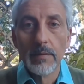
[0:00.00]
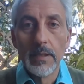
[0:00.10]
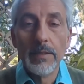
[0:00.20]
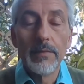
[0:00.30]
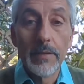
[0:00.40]

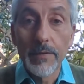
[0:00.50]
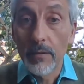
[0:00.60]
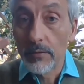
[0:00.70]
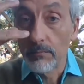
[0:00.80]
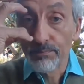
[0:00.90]
Even if I
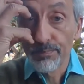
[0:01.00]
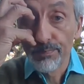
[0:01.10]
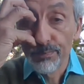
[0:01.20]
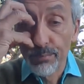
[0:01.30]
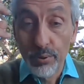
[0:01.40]
were to
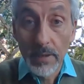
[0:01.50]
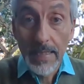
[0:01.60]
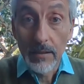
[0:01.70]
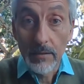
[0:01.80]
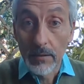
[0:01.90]
pull it
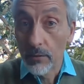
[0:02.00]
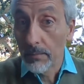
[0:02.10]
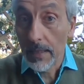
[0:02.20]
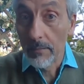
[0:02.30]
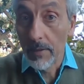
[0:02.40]
out and look
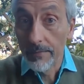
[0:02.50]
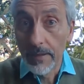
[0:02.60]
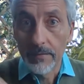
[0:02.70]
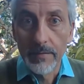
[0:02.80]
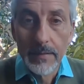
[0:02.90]
back at my
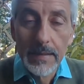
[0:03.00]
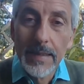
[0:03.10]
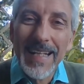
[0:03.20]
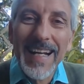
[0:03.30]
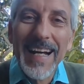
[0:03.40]
face,
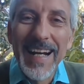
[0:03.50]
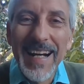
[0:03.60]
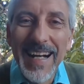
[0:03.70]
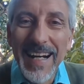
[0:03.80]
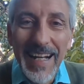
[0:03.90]

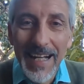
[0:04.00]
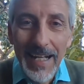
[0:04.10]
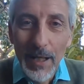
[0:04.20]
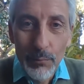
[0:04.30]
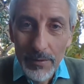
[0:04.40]

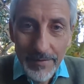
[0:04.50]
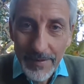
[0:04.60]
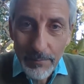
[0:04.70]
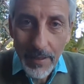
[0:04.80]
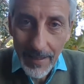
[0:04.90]
I wouldn't
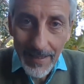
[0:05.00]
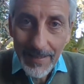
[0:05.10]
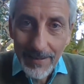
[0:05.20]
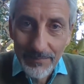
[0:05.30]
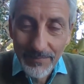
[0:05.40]
see my eye.